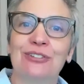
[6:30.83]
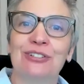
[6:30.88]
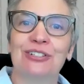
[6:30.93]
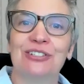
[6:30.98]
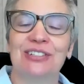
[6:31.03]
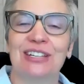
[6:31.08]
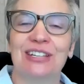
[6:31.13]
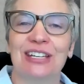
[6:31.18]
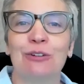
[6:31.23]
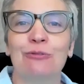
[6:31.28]
which
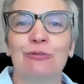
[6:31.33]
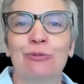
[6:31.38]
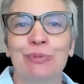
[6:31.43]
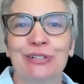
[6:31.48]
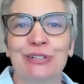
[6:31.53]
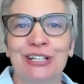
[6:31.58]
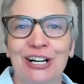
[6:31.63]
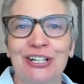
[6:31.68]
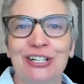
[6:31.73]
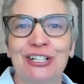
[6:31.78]
is the Equal
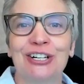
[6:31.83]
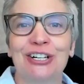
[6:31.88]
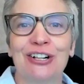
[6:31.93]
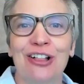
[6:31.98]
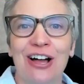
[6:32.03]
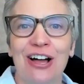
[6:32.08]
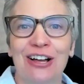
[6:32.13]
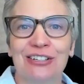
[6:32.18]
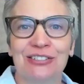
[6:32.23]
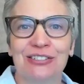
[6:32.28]
Protection
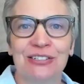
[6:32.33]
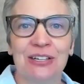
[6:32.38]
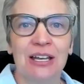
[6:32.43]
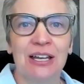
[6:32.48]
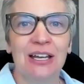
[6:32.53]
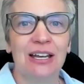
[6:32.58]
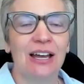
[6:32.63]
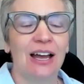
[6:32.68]
Clause,